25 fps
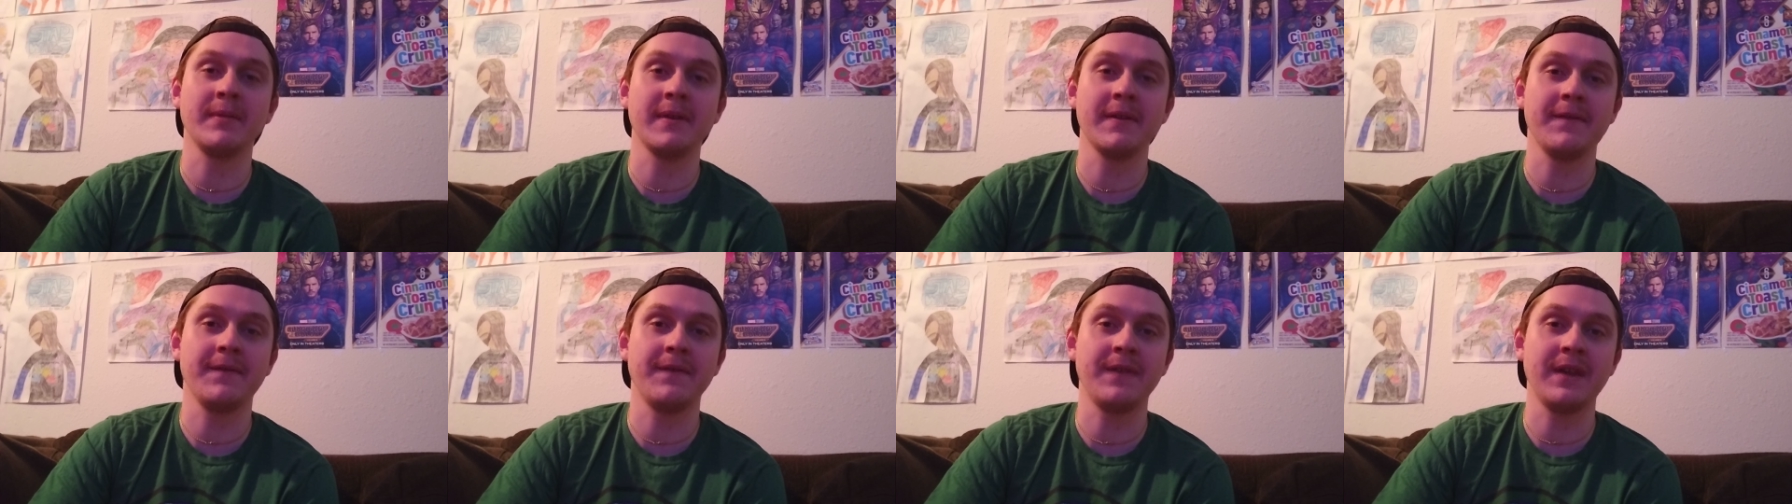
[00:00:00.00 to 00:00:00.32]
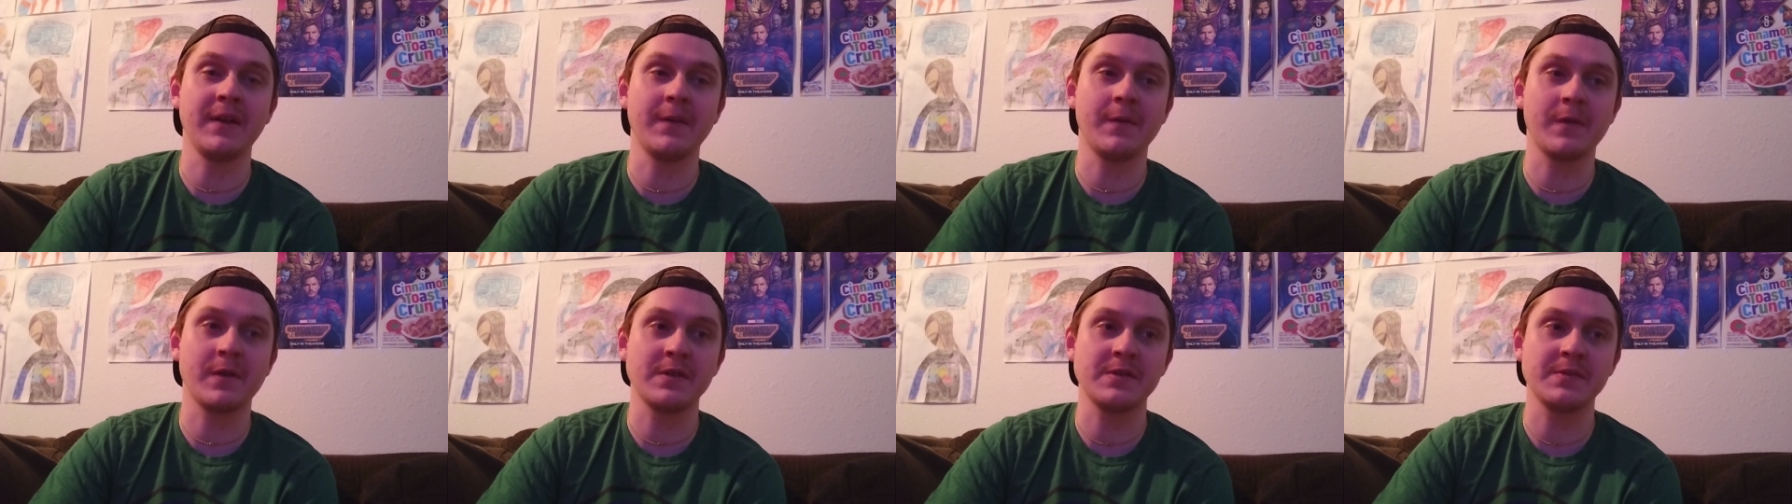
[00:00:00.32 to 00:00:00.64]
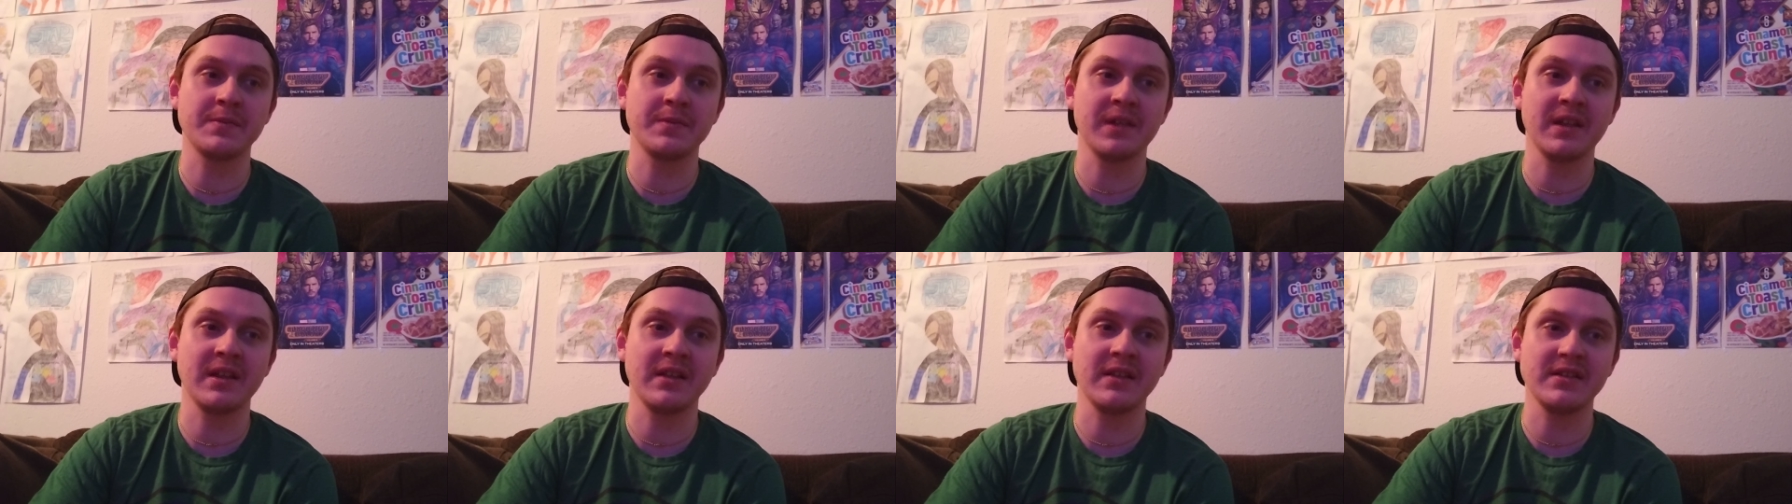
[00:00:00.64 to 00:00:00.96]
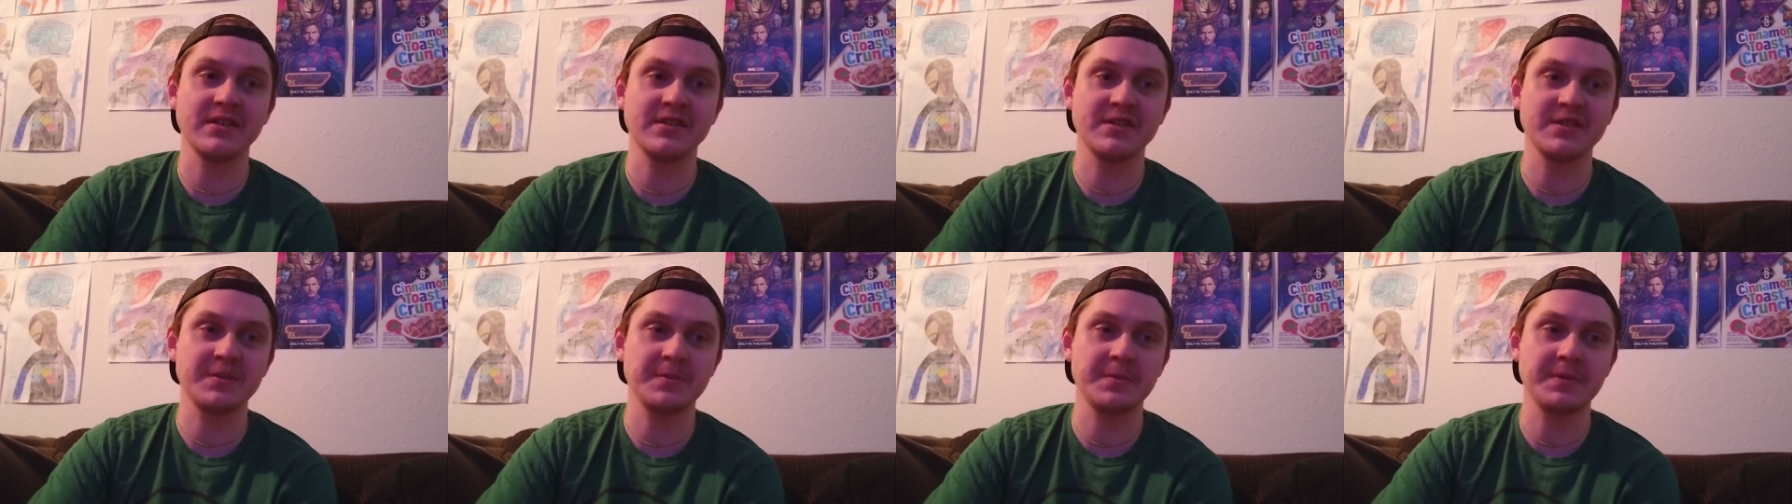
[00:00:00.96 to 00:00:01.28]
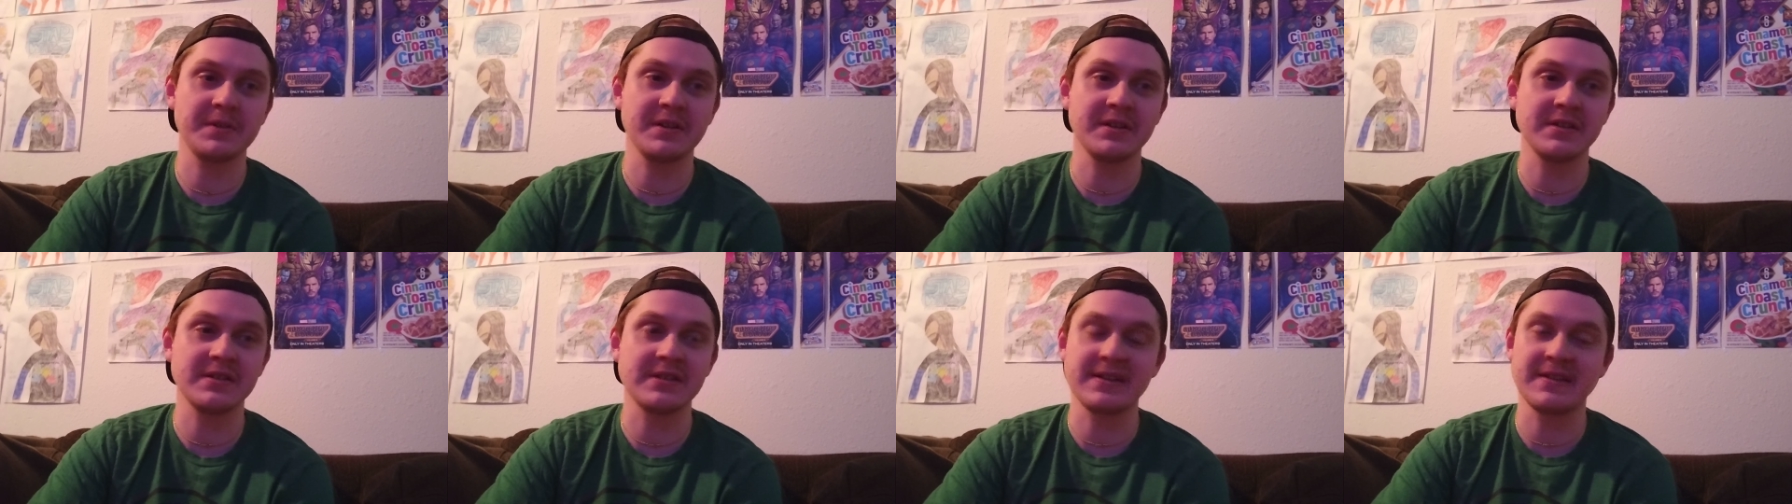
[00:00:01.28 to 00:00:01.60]
my favorites playlist just
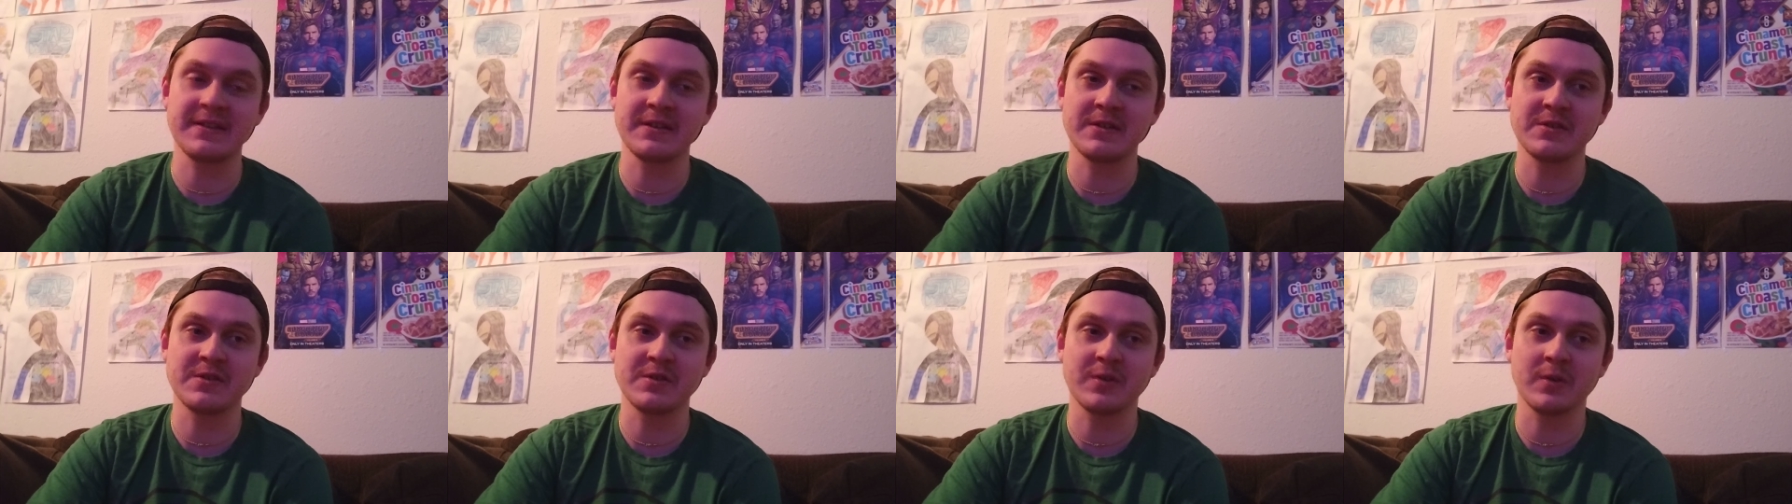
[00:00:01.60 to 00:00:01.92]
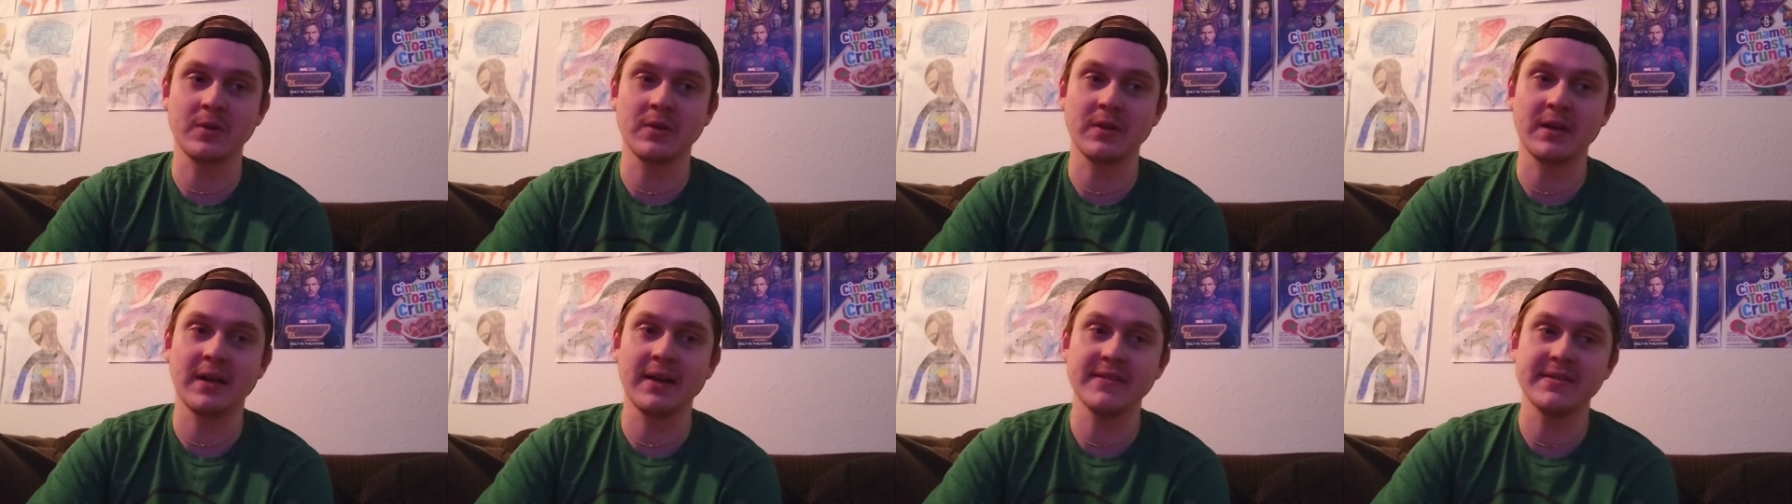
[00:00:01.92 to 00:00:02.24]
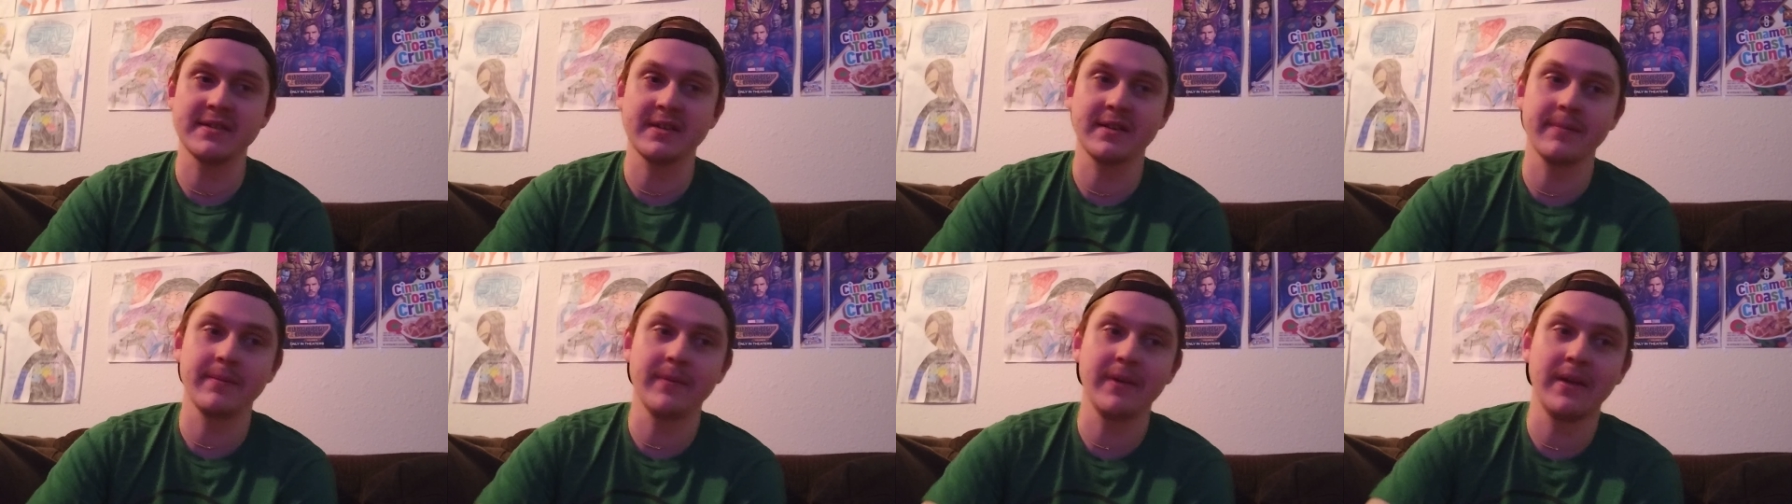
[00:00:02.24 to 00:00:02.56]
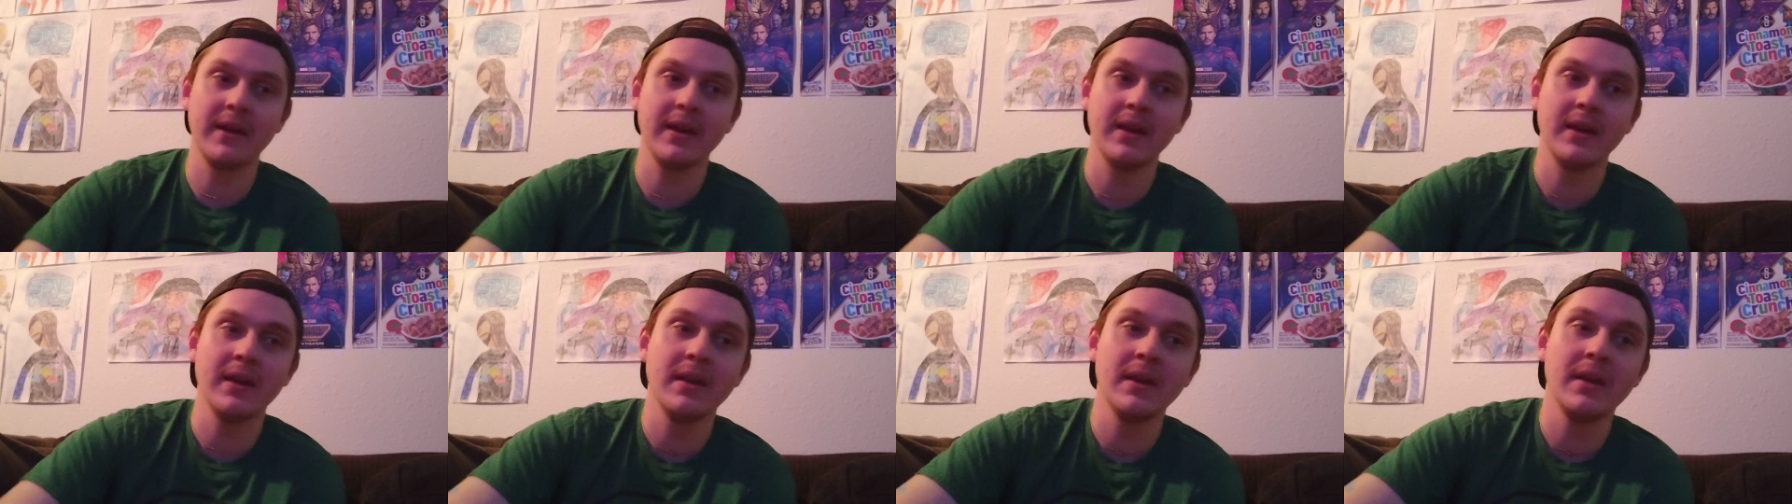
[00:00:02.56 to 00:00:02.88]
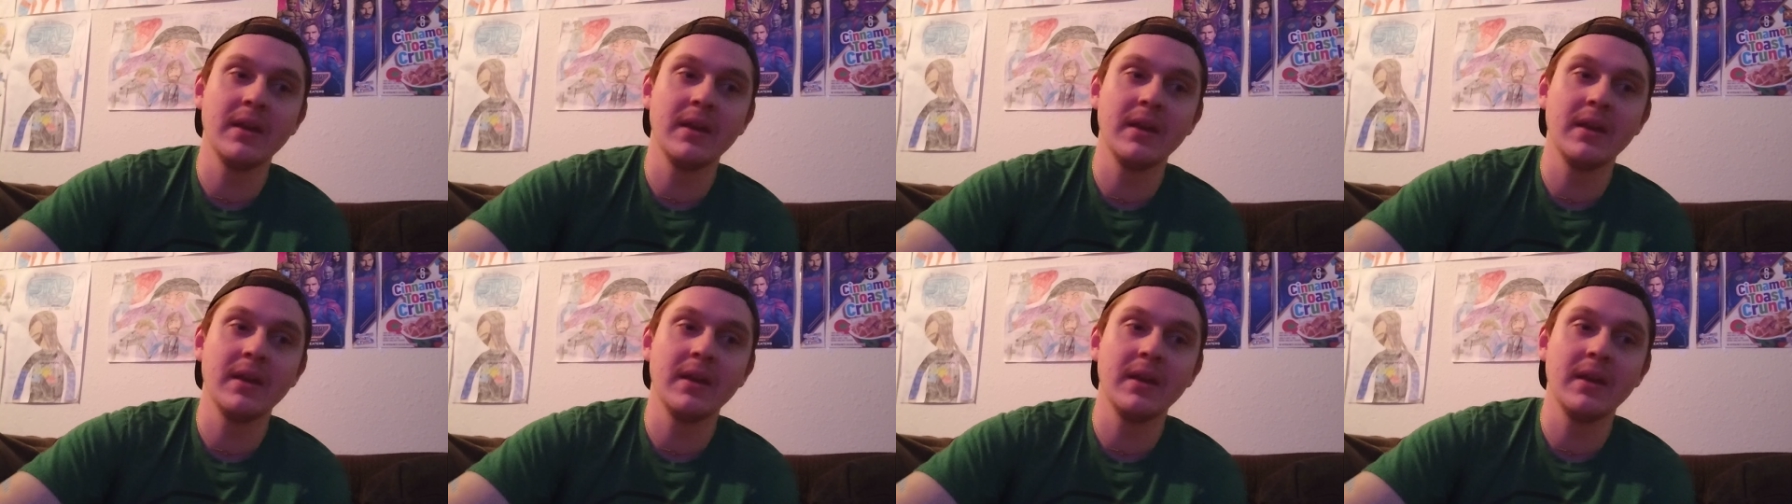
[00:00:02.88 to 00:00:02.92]
because like they're so classic to me.